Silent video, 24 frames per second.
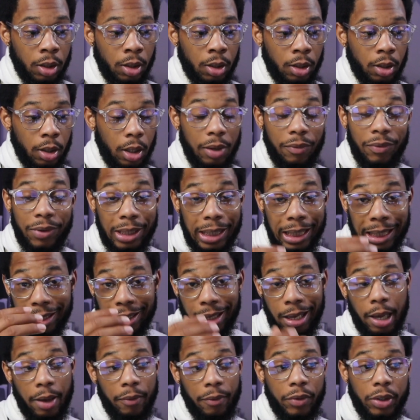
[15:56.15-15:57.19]
even then
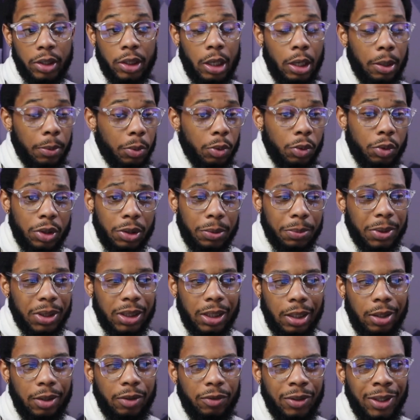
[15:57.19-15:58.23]
Kevin Samuels
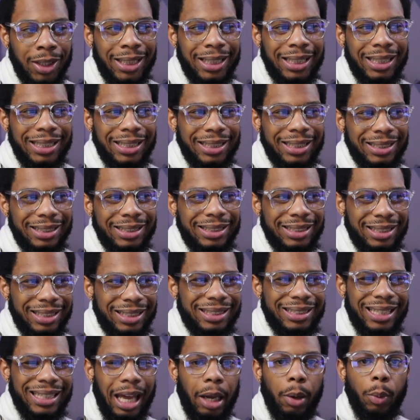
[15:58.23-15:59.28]
himself,
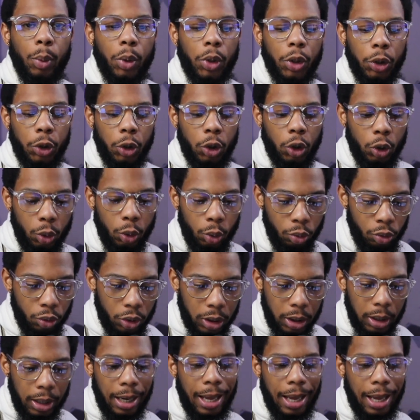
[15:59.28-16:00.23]
they were using that